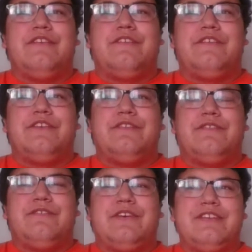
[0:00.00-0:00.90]
for
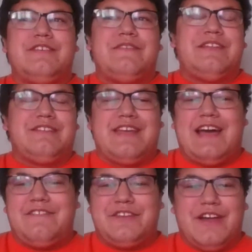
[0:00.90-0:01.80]
wisdom that doesn't
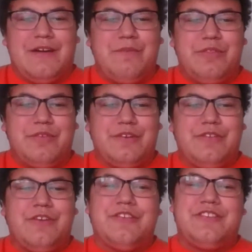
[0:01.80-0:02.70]
have to come
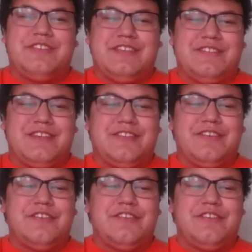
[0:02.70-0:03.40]
through those statistics.